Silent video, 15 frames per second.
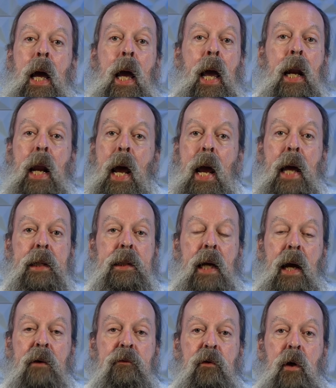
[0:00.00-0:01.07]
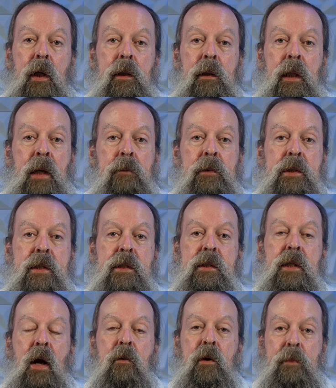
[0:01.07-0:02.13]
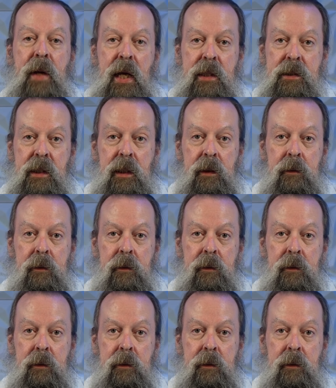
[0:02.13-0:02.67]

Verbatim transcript: and I had to have one. It was so amazing.